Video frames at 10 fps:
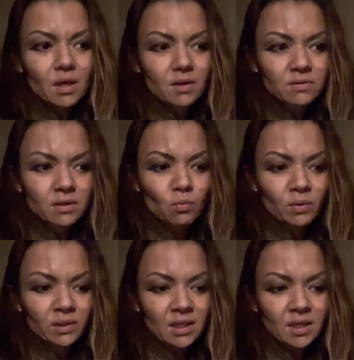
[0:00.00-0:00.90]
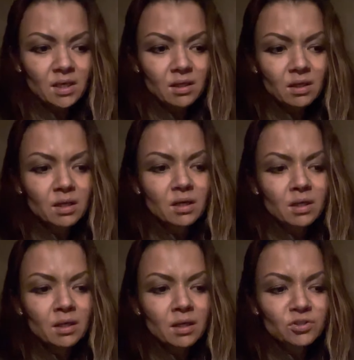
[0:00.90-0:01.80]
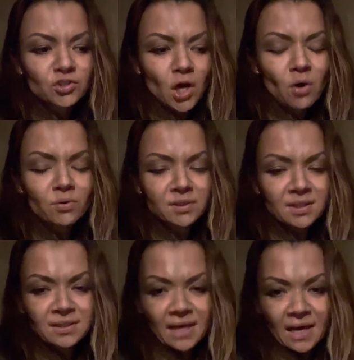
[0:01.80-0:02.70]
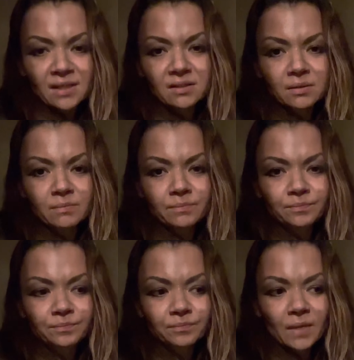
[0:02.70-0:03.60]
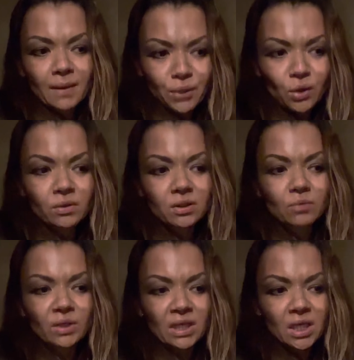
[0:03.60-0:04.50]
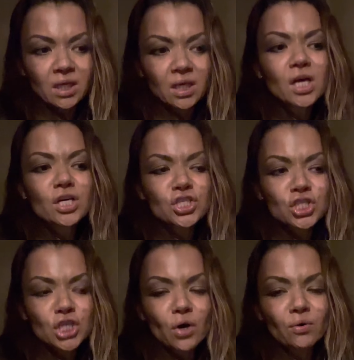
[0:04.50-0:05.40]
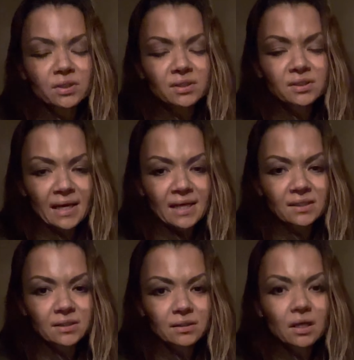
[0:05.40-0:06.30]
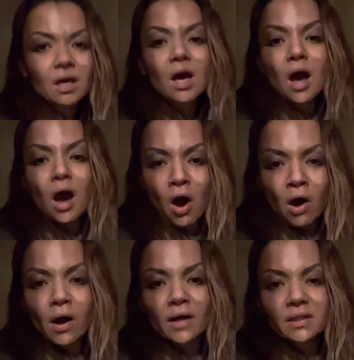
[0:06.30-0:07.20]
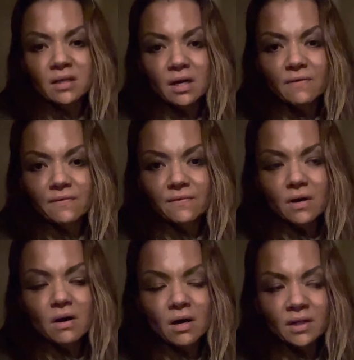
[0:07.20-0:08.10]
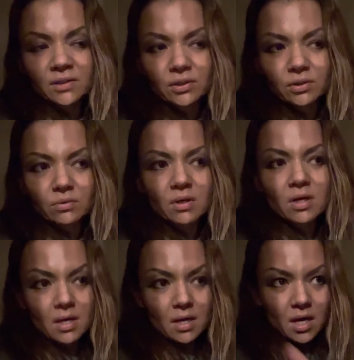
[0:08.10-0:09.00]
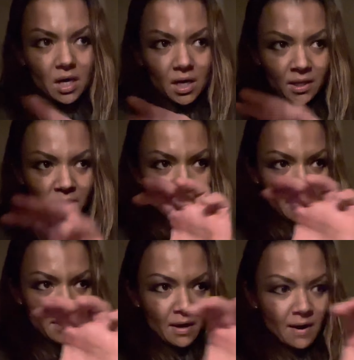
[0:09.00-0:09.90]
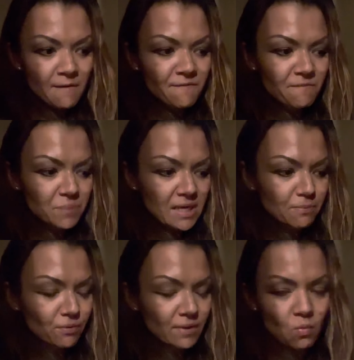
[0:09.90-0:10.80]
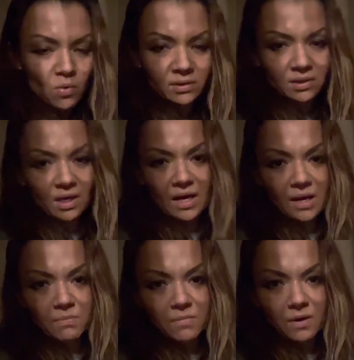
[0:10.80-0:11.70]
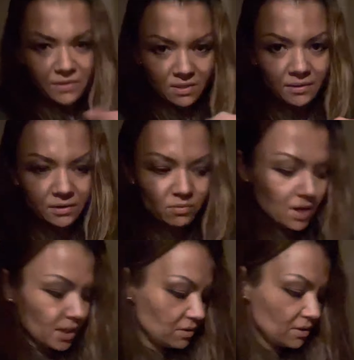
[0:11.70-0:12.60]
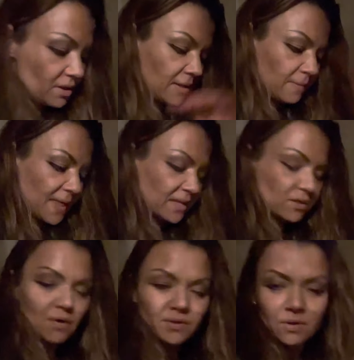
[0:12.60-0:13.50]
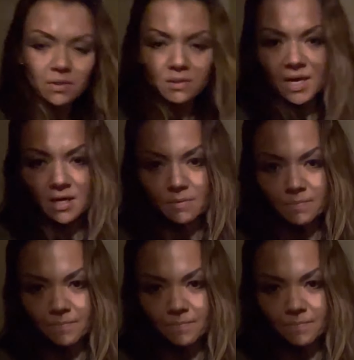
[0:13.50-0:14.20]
So when he shows his ass, Putin, when he shows his ass hard enough onto enough people at one time of his entourage, that's all it's gonna take.